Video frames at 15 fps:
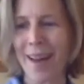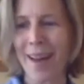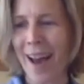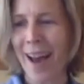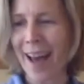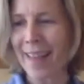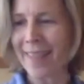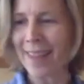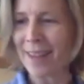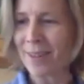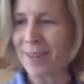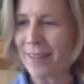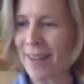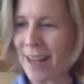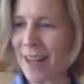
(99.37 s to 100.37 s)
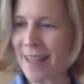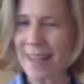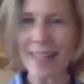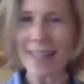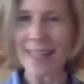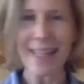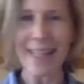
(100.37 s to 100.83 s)
I think we've got
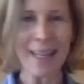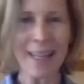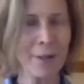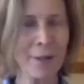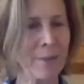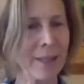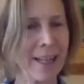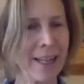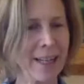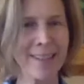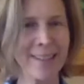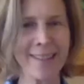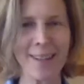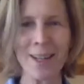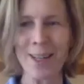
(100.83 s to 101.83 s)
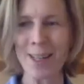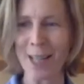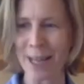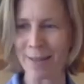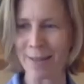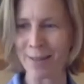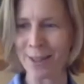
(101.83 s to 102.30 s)
the preliminaries all
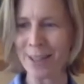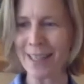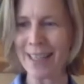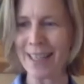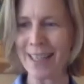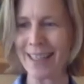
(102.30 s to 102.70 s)
covered.